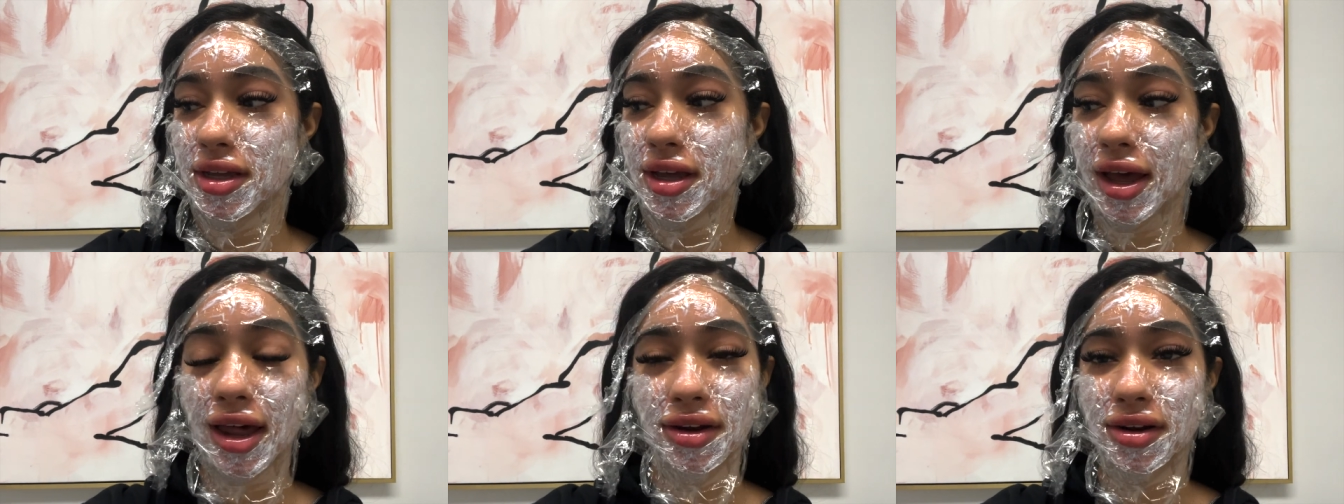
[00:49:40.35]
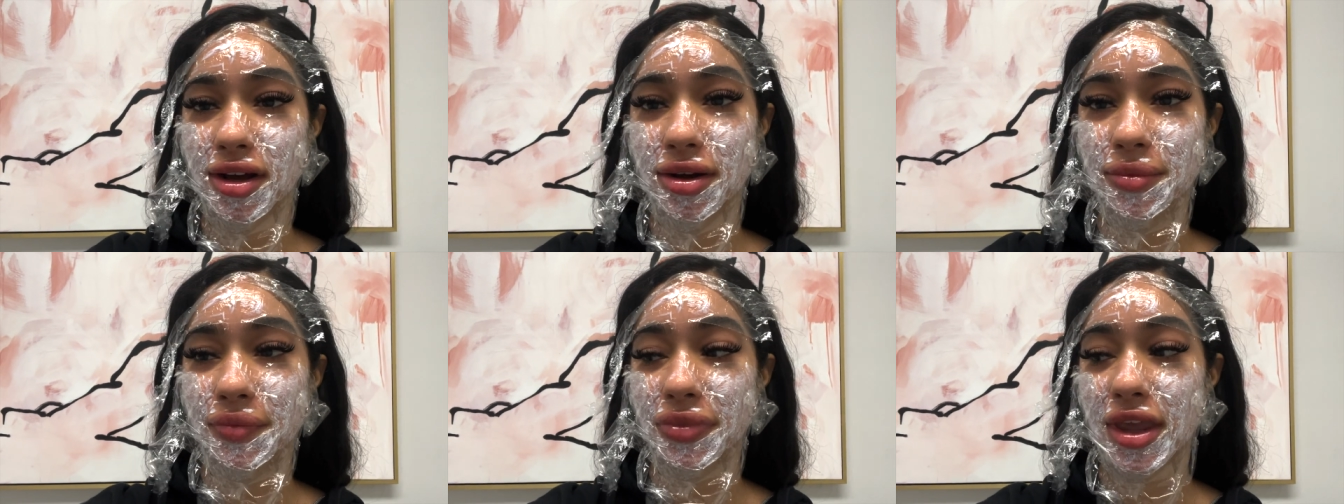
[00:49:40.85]
I don't know.
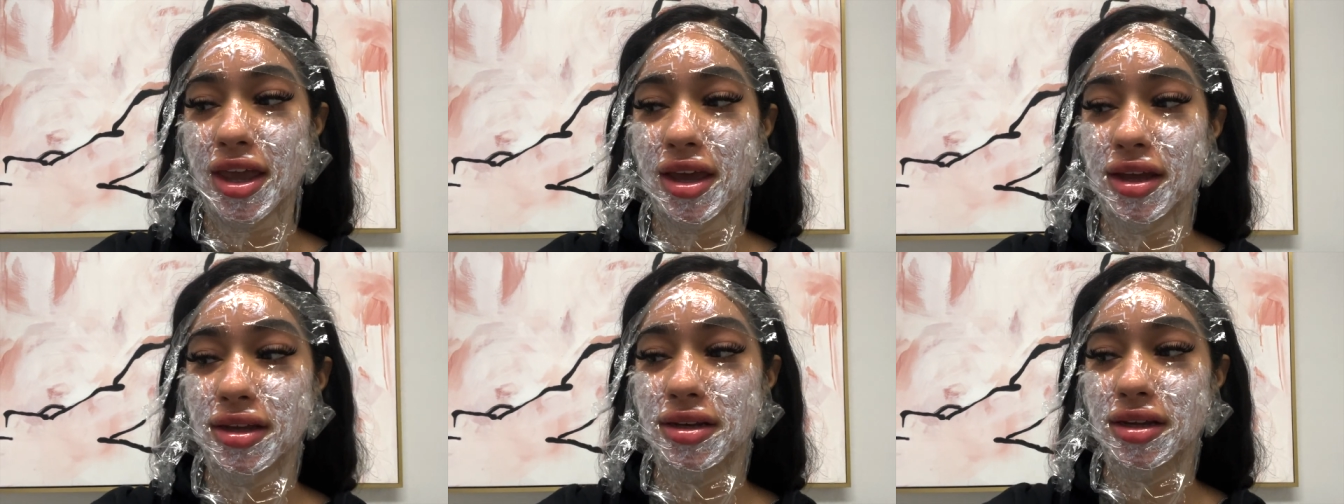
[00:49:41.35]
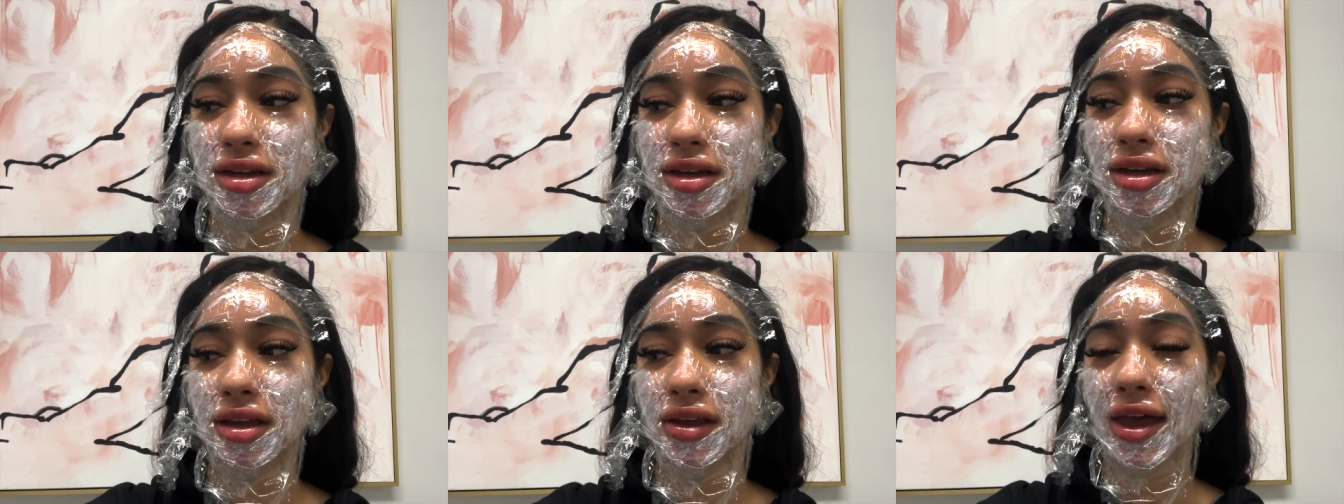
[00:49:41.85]
And
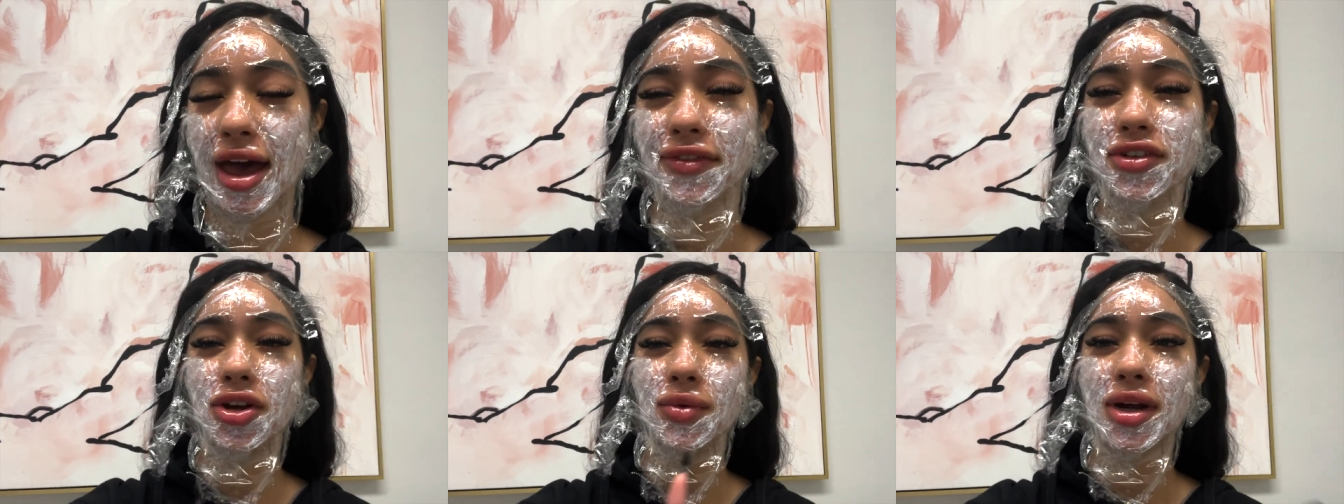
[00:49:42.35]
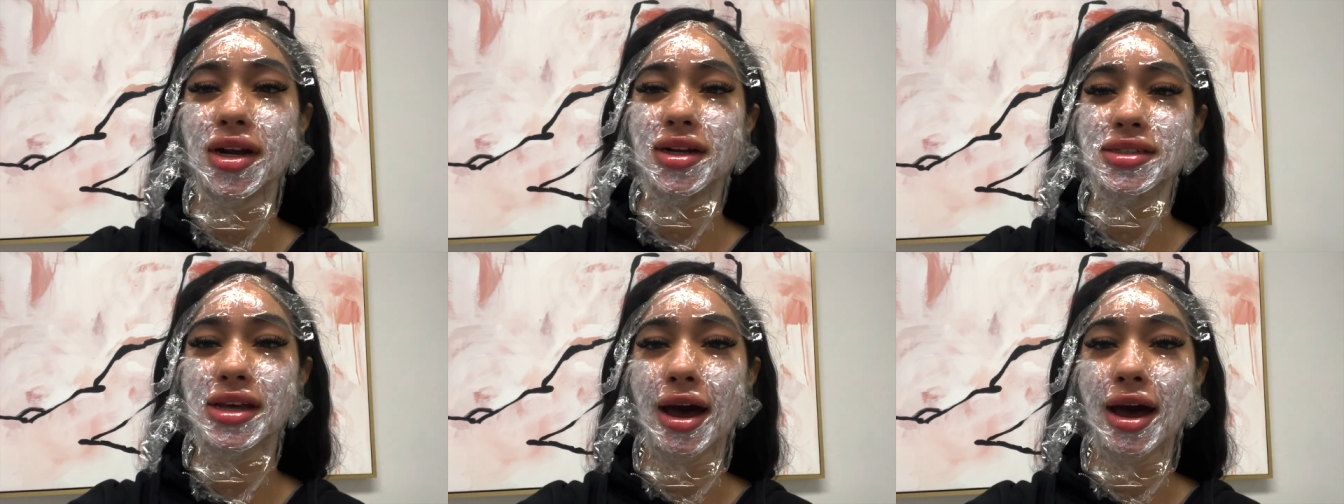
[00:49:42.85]
afterwards,